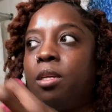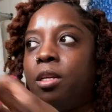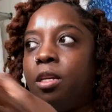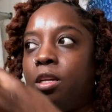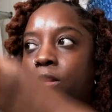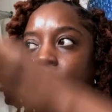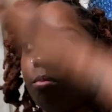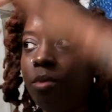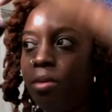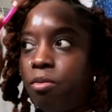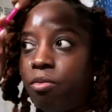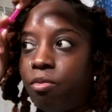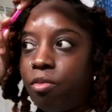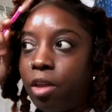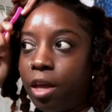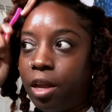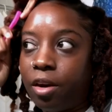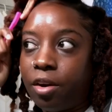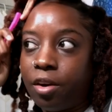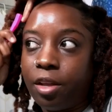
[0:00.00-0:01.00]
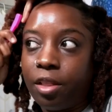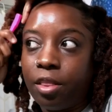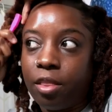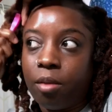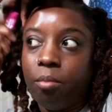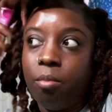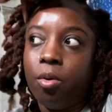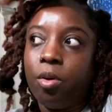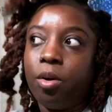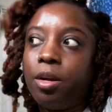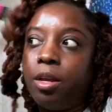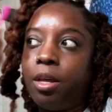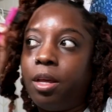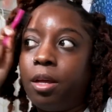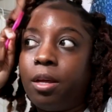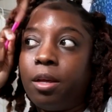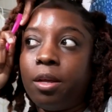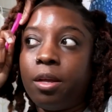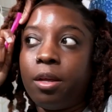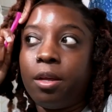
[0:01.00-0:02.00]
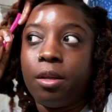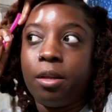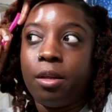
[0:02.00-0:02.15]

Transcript: it'll be flatter in the morning,